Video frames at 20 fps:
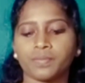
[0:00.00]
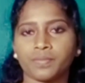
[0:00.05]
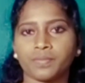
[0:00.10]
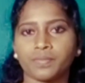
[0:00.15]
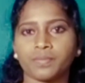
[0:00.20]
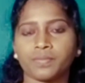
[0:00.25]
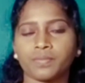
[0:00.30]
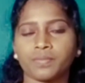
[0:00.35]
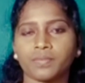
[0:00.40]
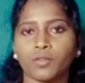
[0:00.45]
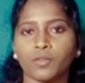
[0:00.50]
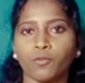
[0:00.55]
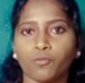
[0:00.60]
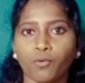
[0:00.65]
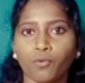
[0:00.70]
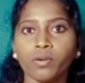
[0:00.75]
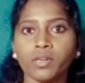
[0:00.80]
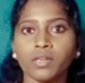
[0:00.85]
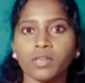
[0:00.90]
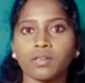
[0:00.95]

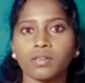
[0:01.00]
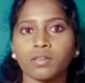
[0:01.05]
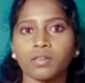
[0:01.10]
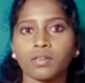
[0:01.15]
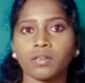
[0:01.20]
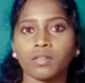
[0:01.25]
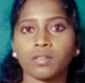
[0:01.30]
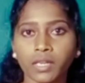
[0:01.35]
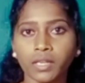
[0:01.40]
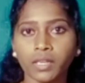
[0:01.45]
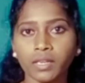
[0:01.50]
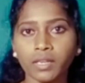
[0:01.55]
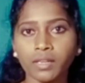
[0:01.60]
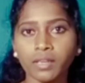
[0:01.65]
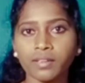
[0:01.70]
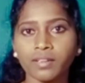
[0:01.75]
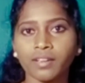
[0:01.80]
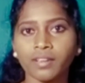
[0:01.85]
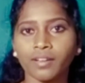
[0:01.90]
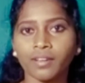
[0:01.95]
4? 3?
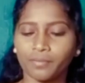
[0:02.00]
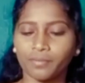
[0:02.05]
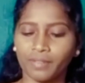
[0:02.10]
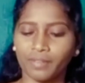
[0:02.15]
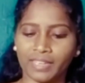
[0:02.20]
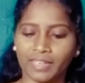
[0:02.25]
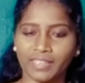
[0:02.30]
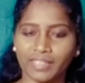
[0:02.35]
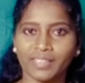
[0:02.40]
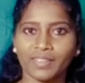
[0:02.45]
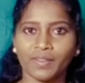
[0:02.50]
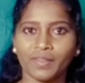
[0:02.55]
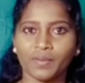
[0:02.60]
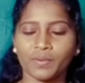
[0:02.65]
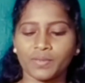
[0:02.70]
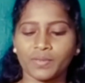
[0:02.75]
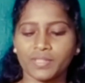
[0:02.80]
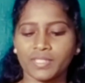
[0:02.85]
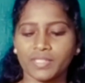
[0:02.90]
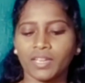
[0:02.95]
Very good.
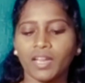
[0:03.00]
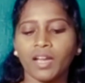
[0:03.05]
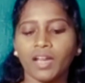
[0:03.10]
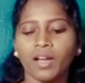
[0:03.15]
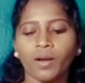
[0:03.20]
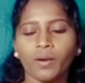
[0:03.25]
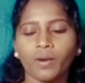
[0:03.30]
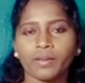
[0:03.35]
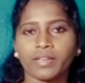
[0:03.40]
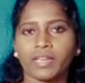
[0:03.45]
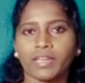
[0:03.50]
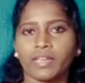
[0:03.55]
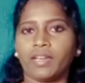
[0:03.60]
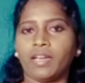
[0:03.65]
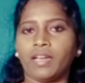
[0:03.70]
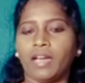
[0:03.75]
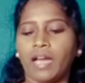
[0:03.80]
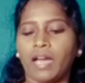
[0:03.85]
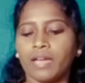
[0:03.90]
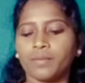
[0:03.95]
Okay,
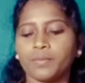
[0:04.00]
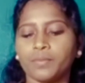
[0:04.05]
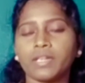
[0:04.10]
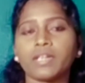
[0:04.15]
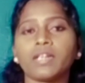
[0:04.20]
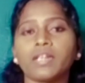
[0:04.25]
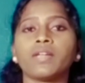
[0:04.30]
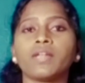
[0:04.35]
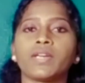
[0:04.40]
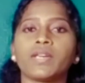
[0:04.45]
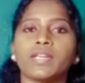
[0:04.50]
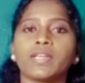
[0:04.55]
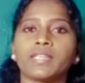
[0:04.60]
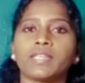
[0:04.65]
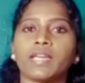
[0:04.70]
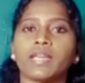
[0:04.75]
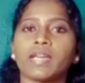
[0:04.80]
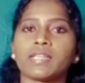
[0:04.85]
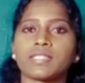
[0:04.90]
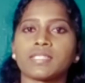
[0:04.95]
I will read the
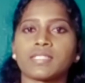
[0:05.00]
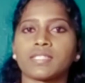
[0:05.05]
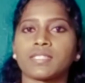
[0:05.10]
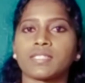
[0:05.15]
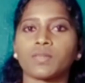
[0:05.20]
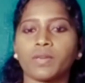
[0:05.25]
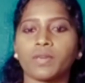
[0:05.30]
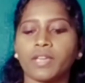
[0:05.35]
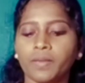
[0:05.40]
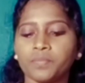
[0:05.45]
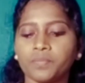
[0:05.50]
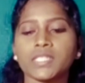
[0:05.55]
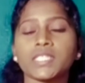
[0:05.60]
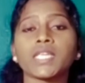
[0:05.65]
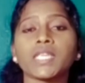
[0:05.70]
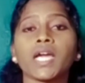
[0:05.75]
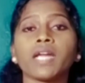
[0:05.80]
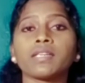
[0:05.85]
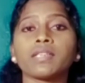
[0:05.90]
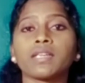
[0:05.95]
answers. Okay,
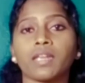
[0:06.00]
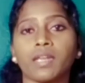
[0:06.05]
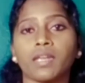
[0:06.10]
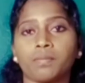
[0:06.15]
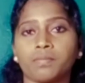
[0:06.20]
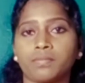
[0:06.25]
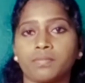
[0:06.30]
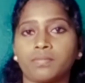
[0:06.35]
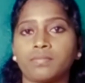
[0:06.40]
sun cream.